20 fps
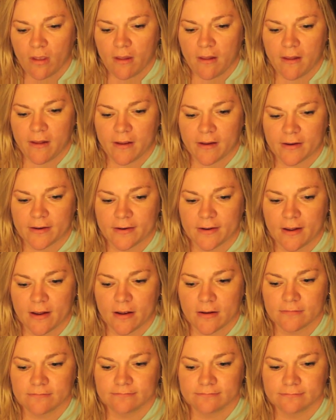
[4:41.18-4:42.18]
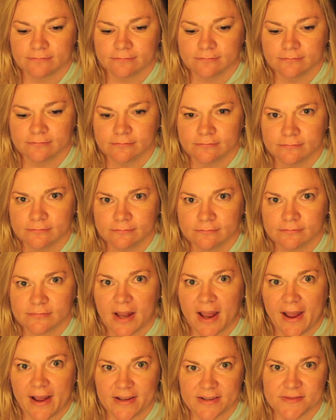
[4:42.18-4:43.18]
And I
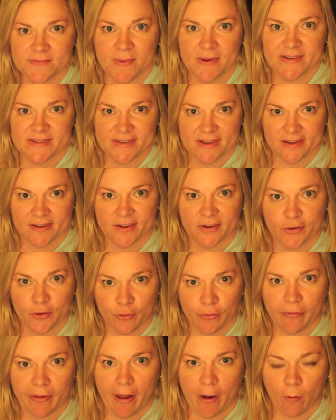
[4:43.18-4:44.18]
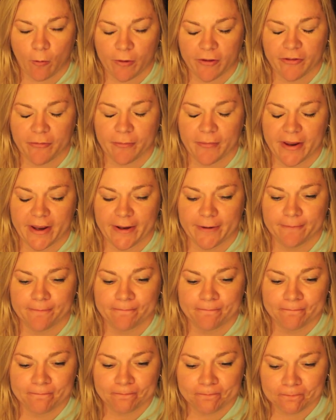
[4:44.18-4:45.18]
asked my son to do that with me.
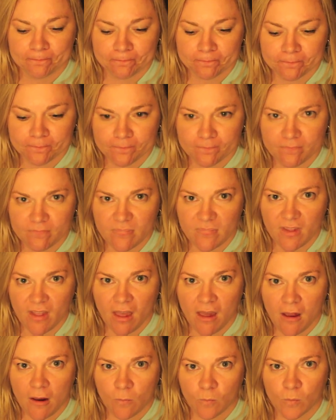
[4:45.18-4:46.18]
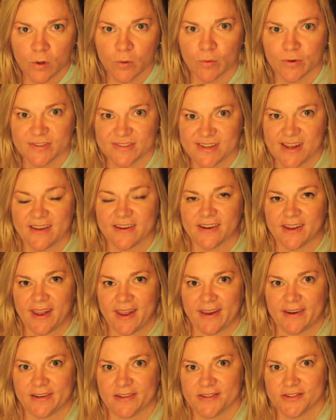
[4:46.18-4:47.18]
And we were
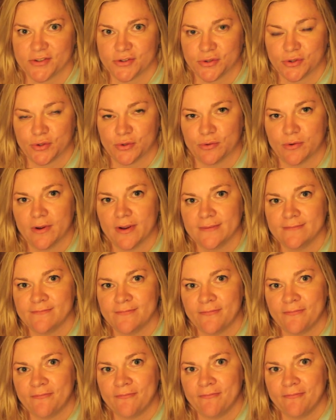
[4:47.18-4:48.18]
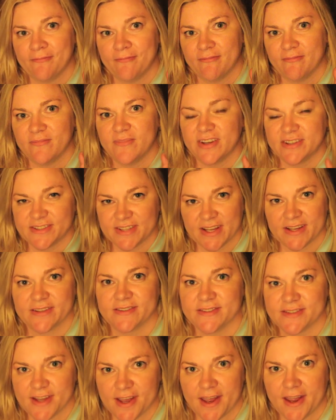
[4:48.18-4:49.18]
dedicated to the
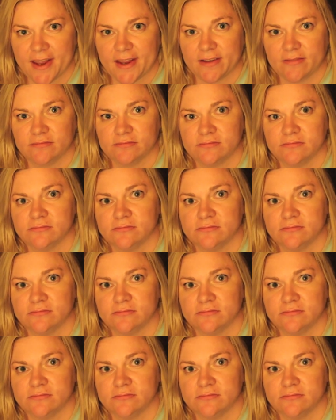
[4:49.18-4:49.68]
10-day